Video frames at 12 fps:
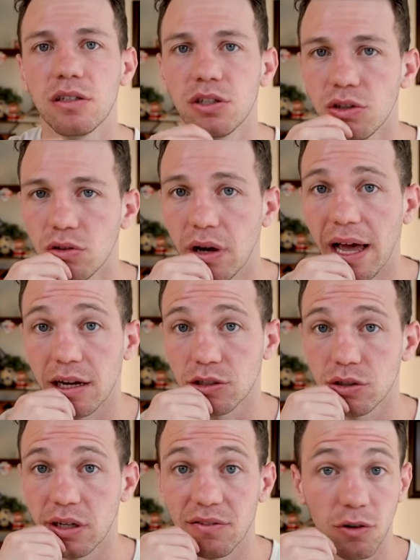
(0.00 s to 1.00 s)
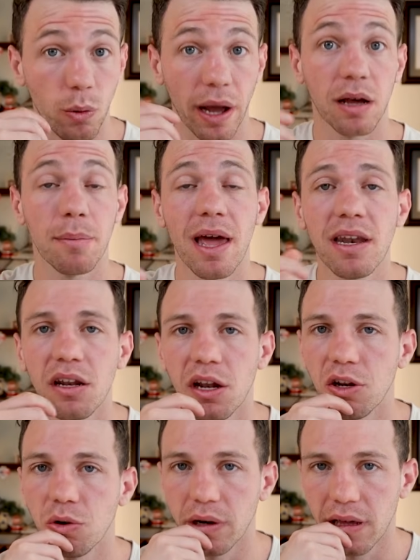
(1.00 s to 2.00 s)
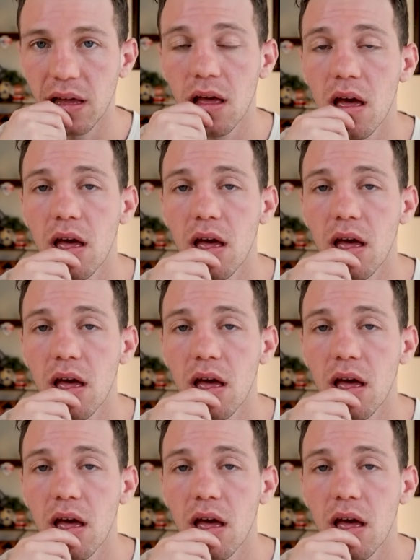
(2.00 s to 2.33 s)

to actually ever recommend an annuity